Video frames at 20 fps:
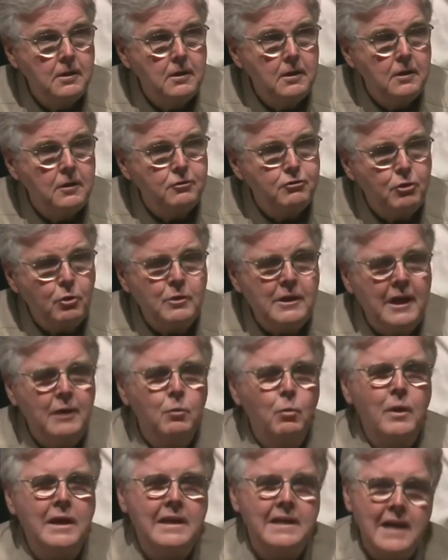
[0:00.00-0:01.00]
So
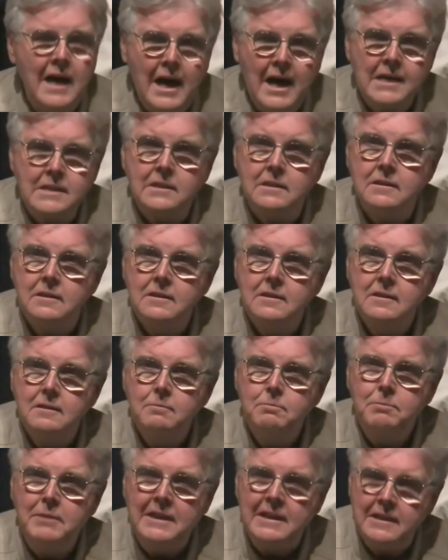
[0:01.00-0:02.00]
can we not
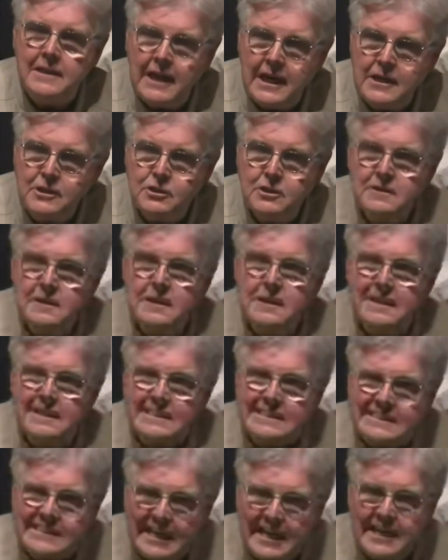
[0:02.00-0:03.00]
be a nation that can
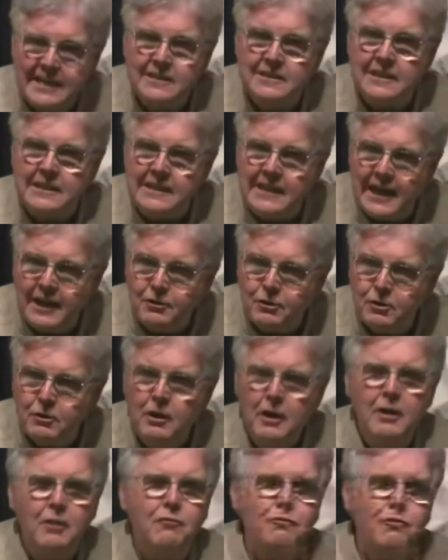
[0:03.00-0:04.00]
stand together
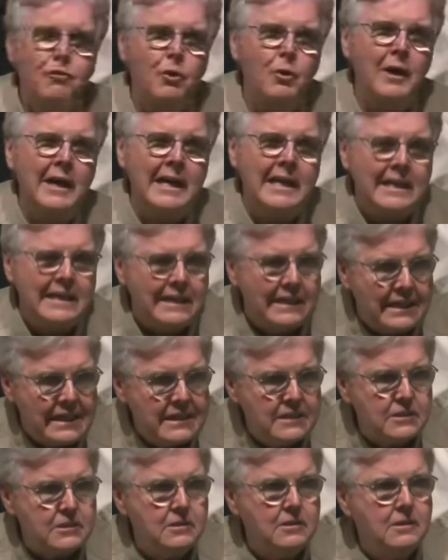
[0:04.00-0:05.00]
for at
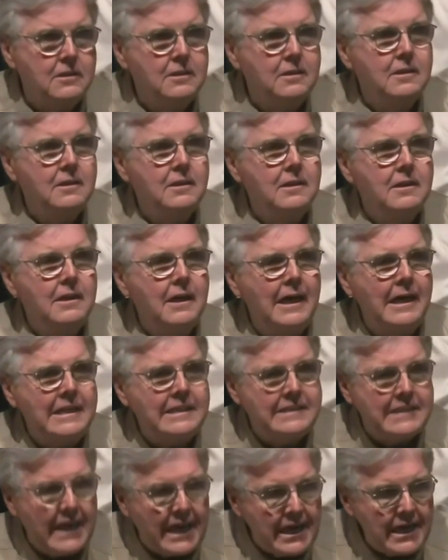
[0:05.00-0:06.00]
least a
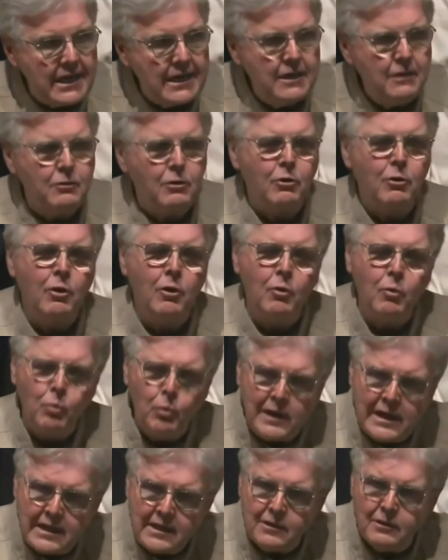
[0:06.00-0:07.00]
day or a
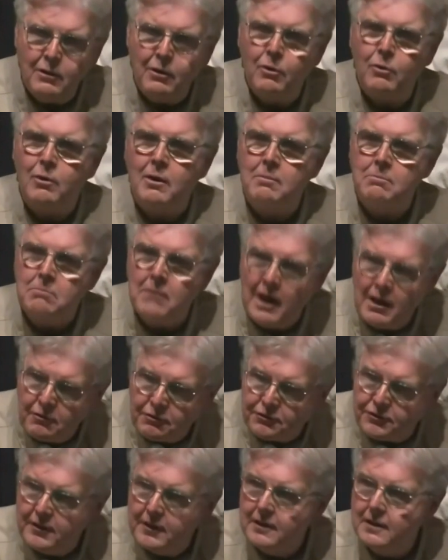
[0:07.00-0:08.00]
week or a
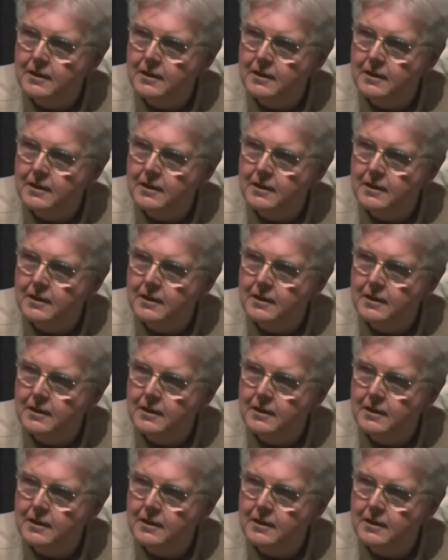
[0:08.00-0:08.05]
month?